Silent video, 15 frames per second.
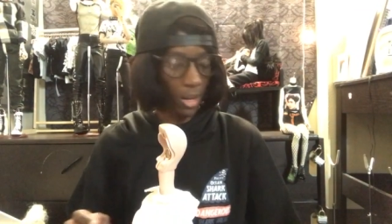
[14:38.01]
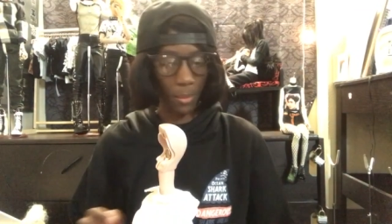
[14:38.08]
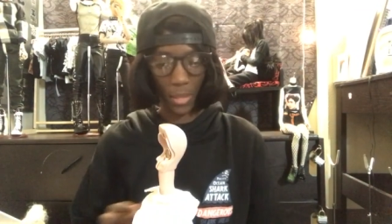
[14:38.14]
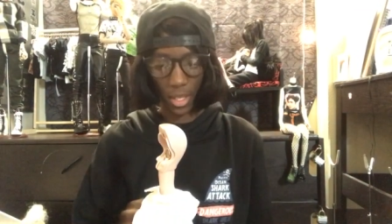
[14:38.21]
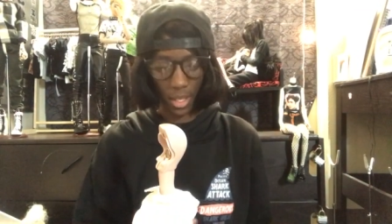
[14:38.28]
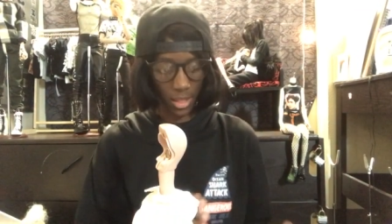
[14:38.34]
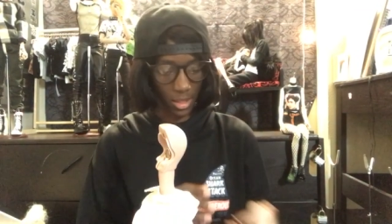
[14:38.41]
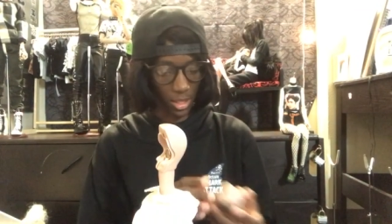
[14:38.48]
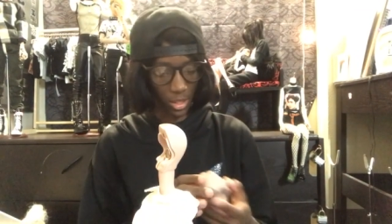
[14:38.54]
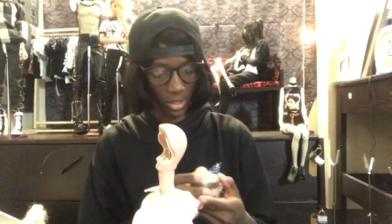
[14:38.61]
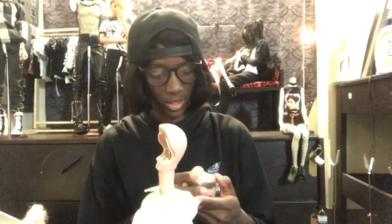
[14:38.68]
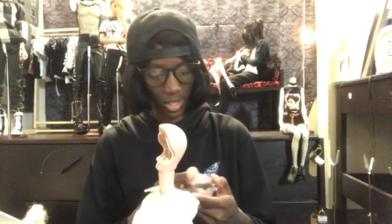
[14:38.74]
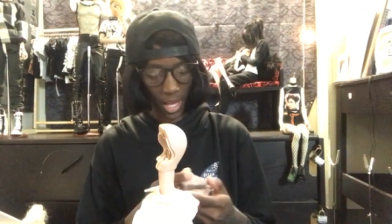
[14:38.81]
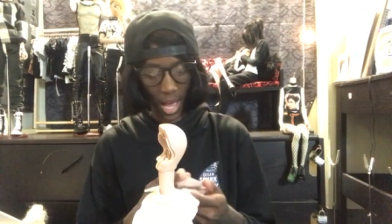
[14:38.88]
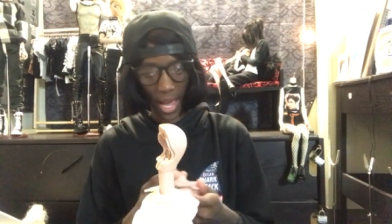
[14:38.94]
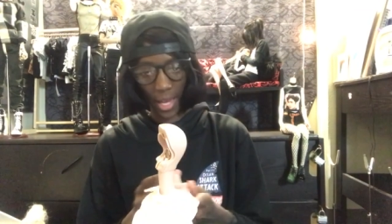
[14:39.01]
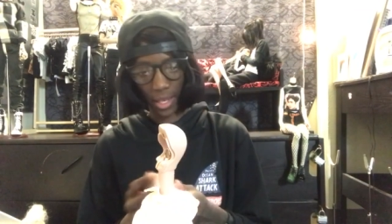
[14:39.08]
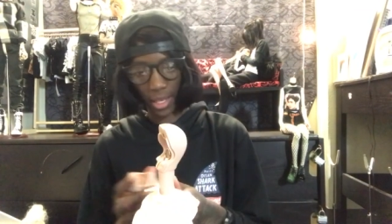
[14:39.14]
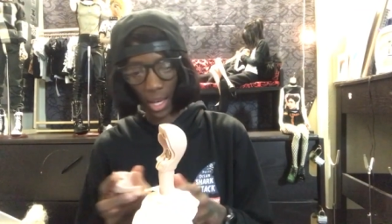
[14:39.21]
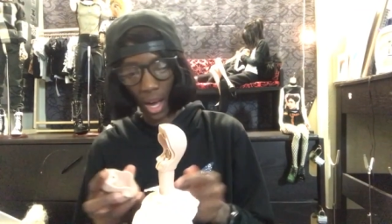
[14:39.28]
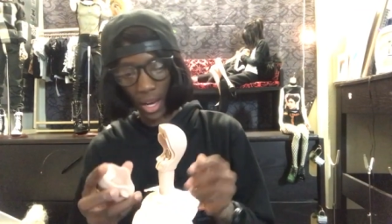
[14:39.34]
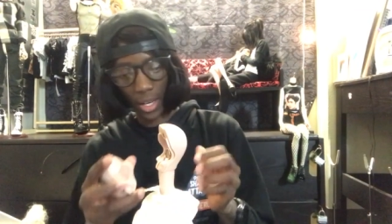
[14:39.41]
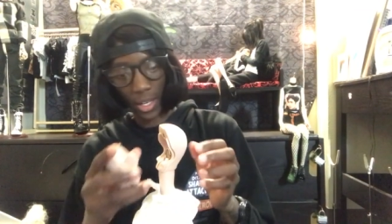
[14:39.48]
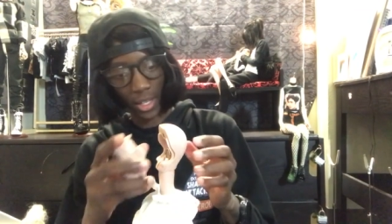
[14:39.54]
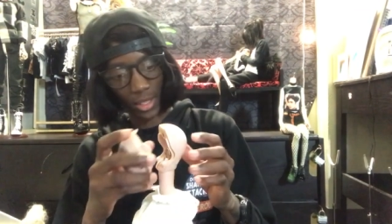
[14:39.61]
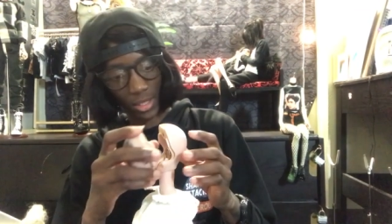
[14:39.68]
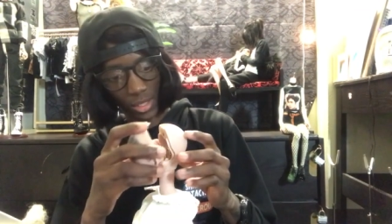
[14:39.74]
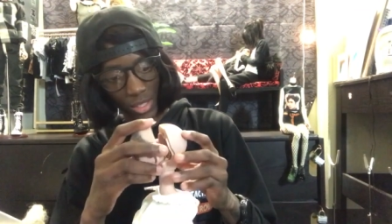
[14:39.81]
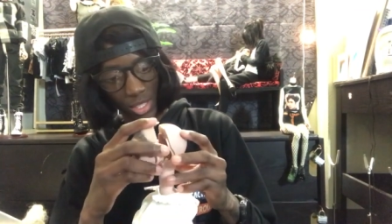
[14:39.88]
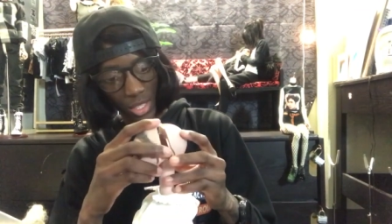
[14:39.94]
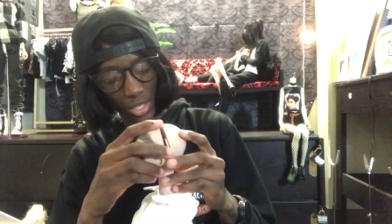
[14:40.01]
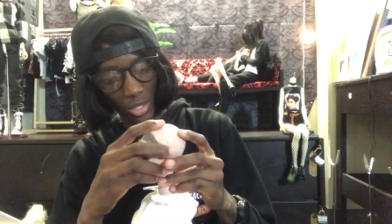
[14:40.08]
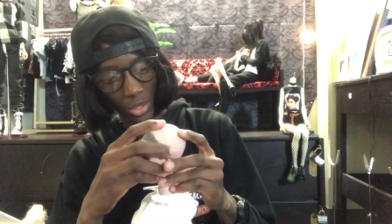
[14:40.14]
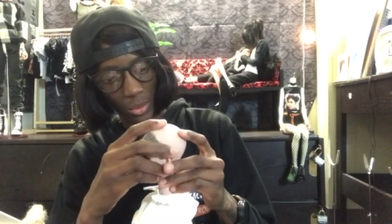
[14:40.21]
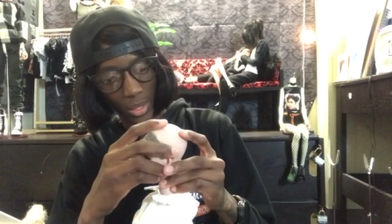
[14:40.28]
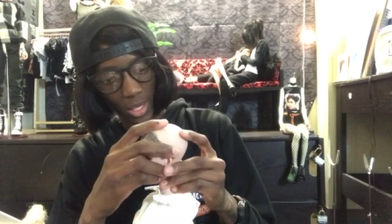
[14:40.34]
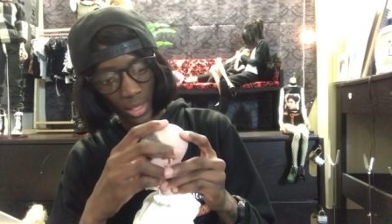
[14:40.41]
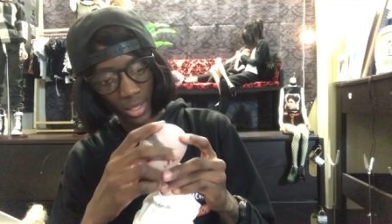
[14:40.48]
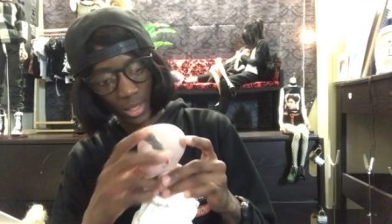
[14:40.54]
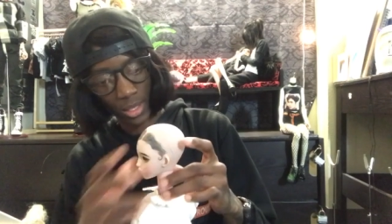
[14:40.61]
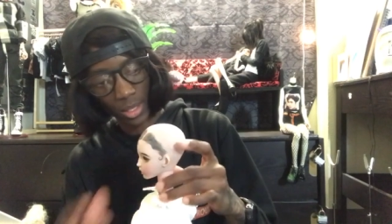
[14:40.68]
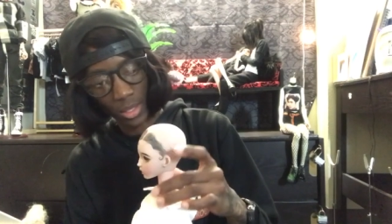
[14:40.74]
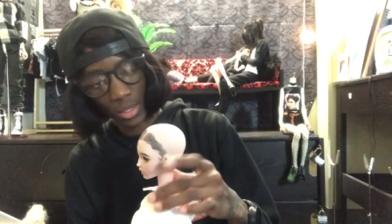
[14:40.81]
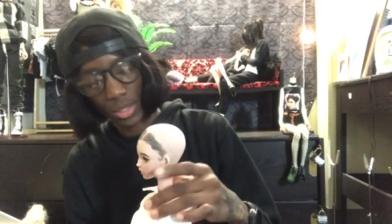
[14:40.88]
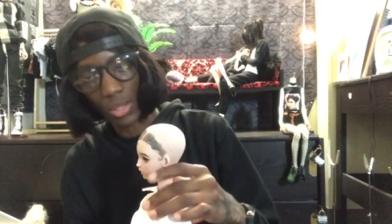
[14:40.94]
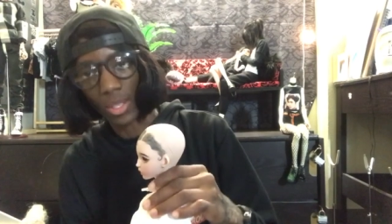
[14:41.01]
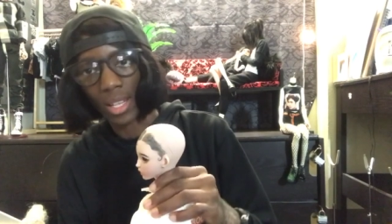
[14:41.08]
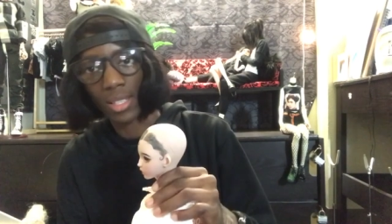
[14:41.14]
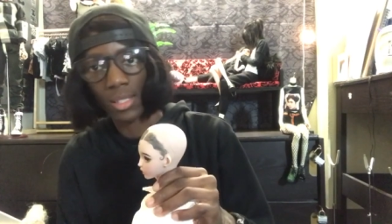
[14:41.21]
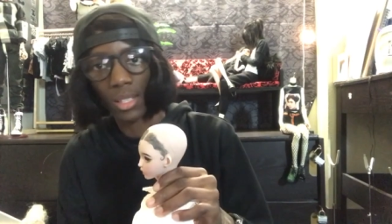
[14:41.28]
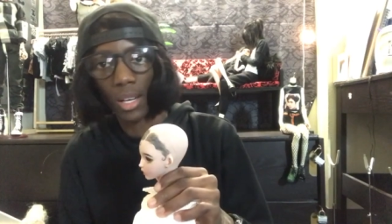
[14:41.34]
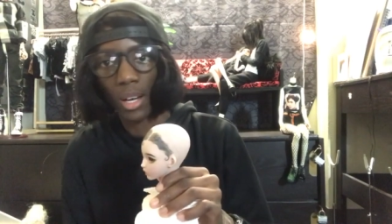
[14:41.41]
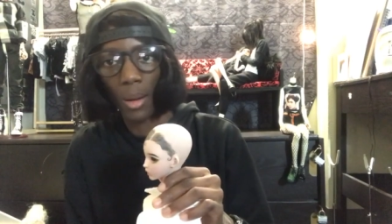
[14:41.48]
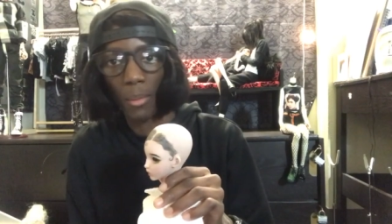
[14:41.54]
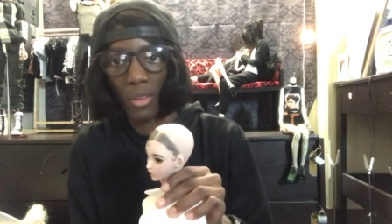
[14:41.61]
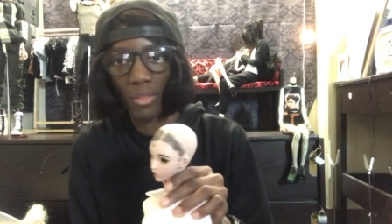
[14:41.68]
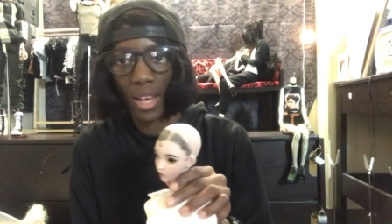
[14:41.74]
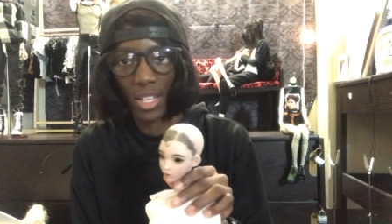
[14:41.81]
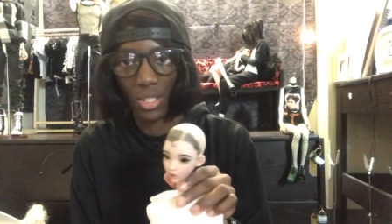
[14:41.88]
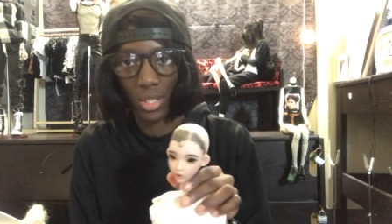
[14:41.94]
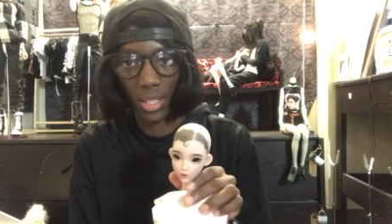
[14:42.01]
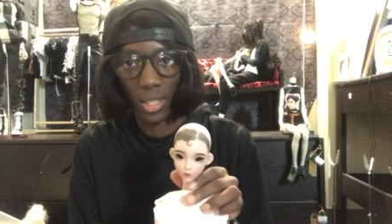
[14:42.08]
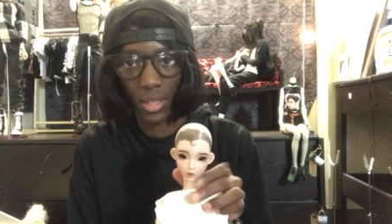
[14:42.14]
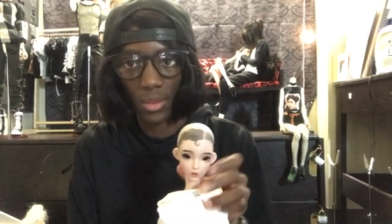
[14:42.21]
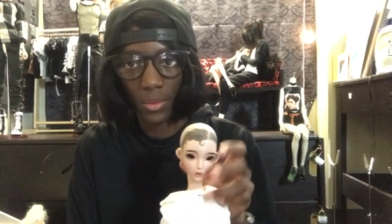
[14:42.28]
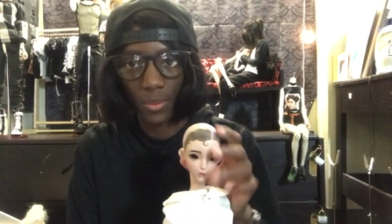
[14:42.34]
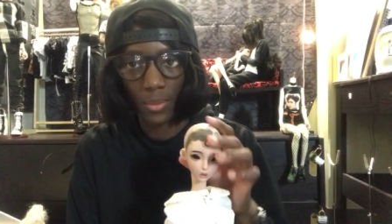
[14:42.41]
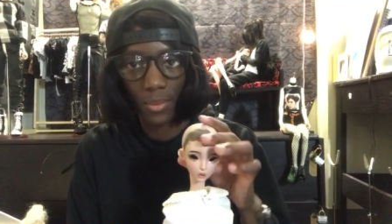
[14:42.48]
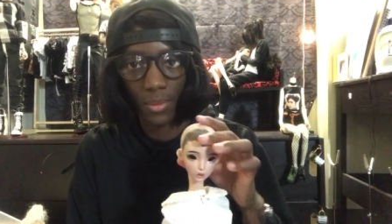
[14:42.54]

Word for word: because literally I got her and then sent her away. So that's the um, Evangeline.